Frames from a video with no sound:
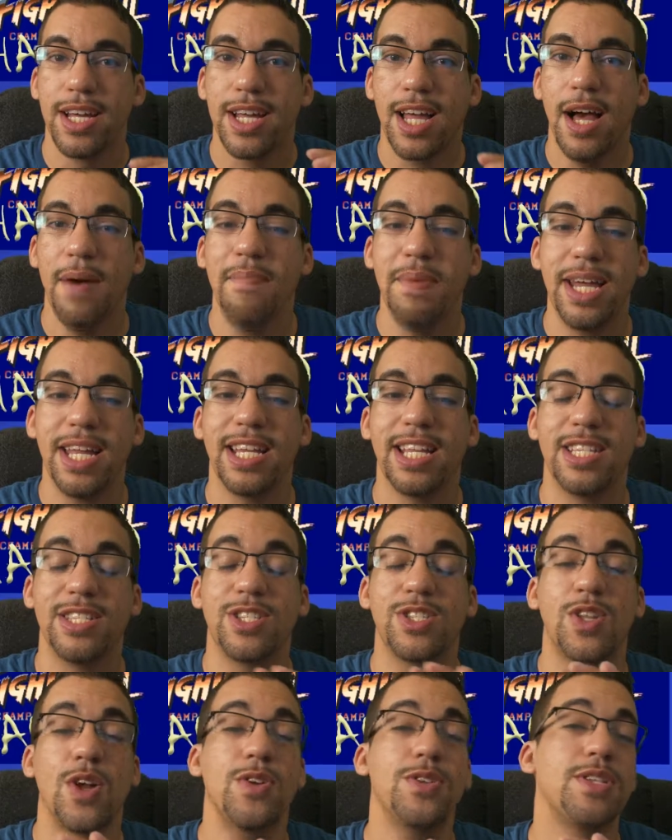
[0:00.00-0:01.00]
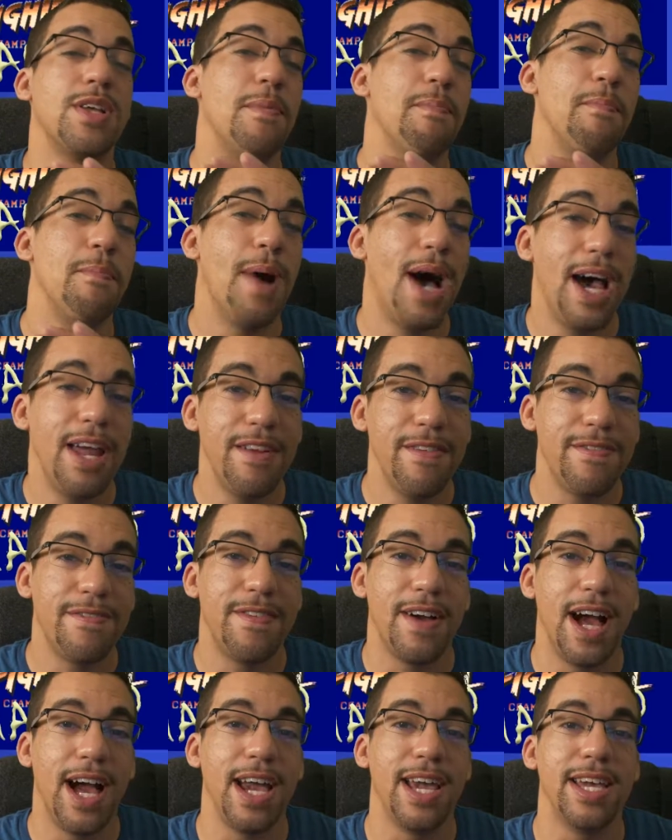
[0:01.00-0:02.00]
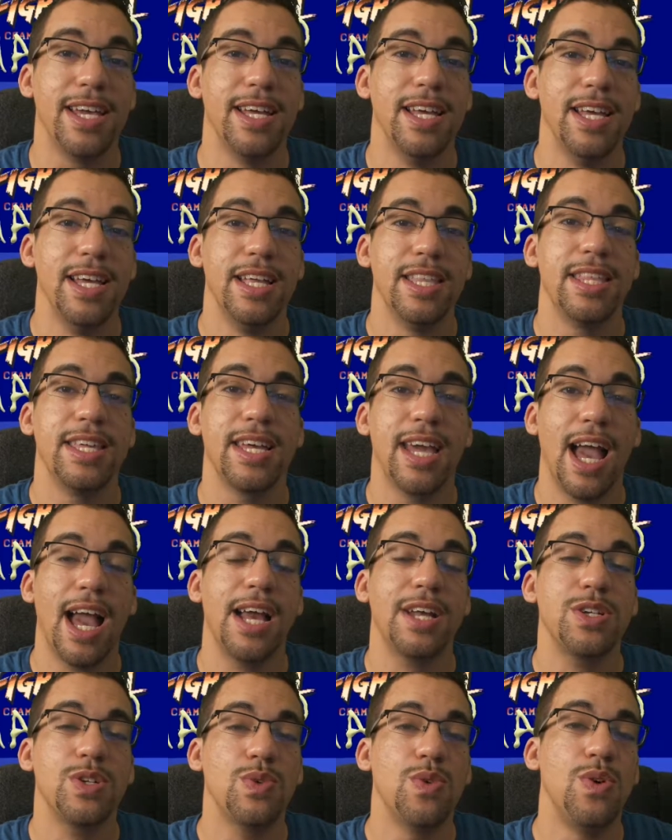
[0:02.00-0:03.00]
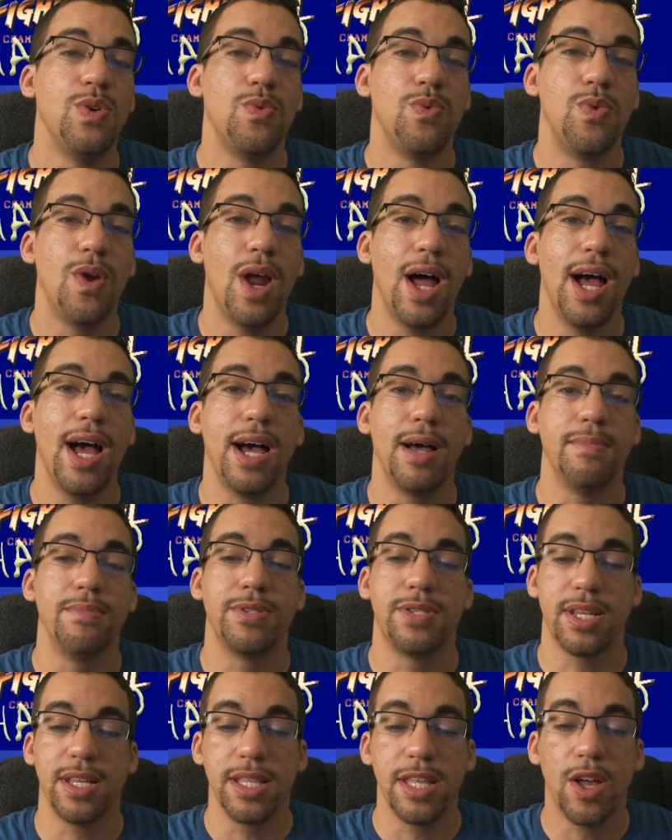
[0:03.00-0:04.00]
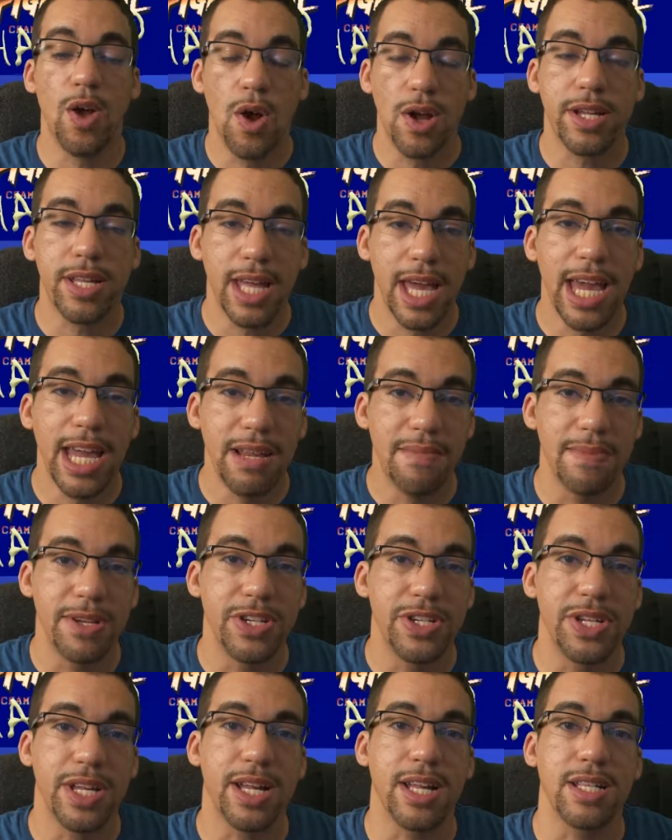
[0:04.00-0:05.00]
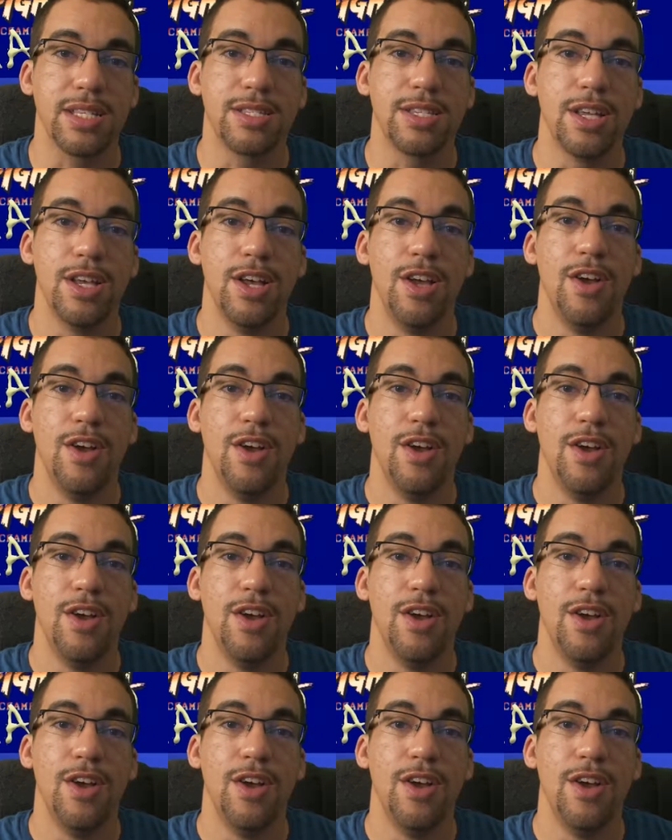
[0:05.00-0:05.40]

come in and start to modify the actual ROMs in the arcade machines